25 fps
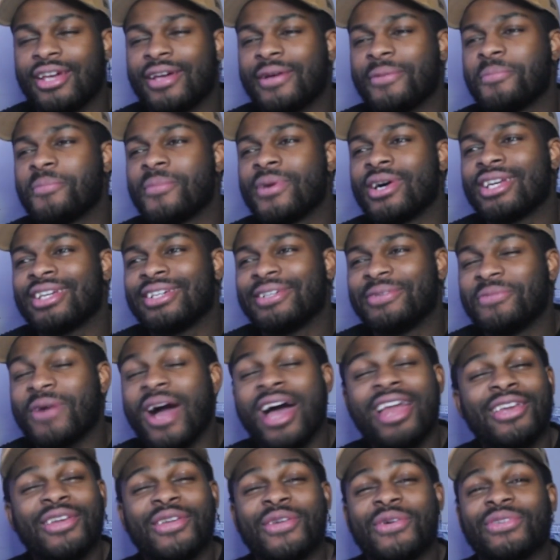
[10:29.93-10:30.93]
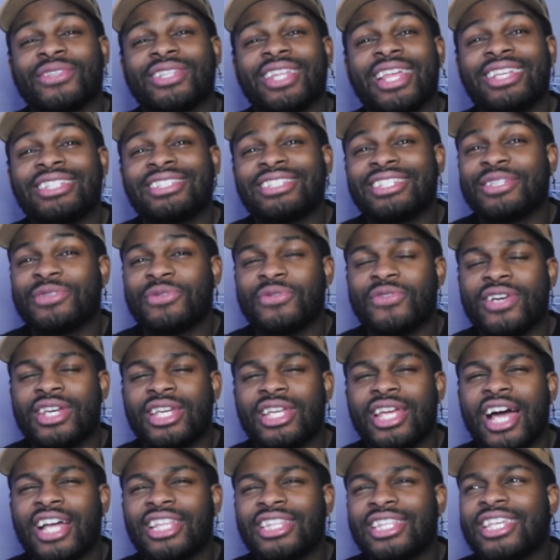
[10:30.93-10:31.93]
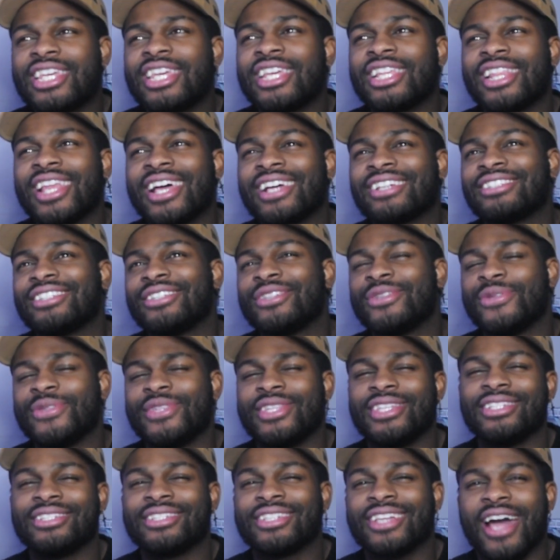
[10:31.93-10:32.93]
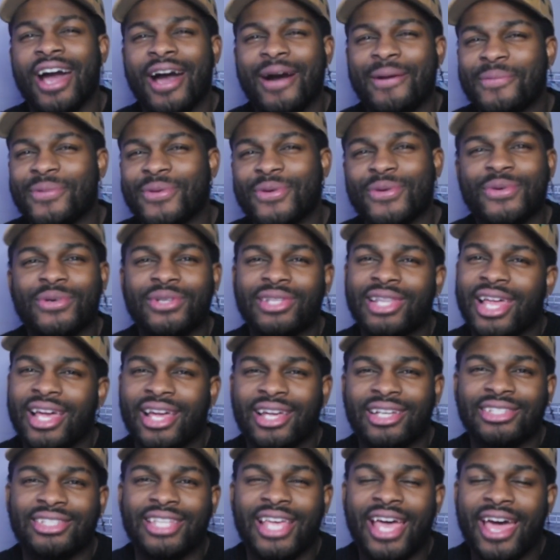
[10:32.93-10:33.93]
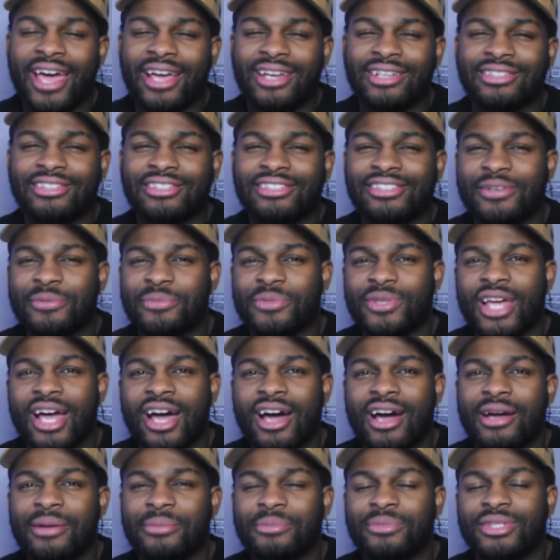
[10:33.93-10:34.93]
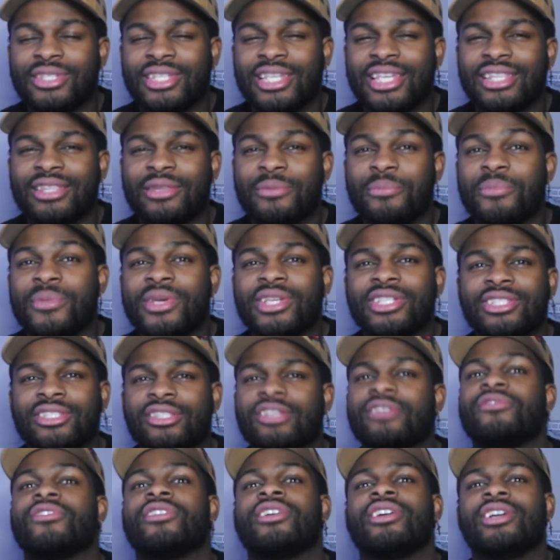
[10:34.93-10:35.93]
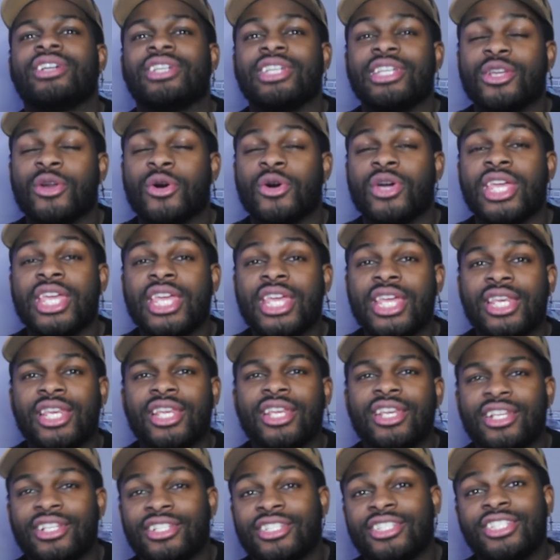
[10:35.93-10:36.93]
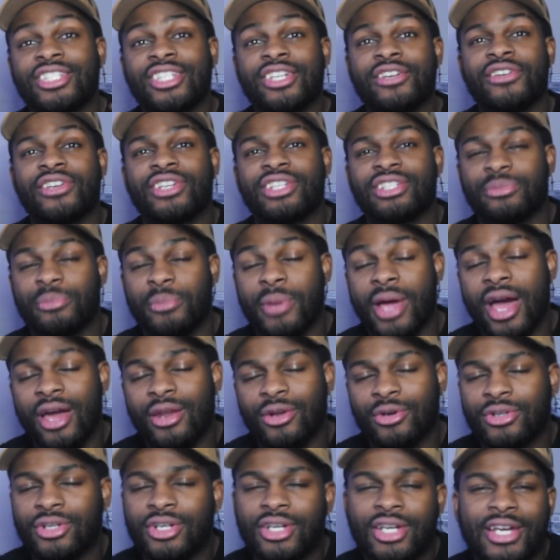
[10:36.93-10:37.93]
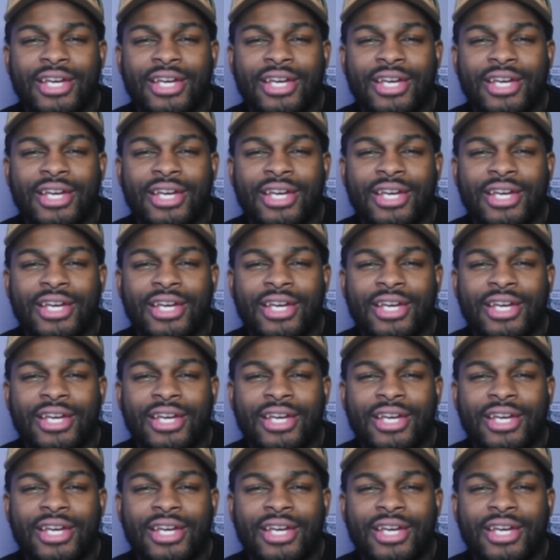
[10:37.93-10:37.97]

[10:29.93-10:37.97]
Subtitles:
But I don't know. That's just funny. I think he likes to do these comical like attacks sometimes in the midst of a heated and serious battle.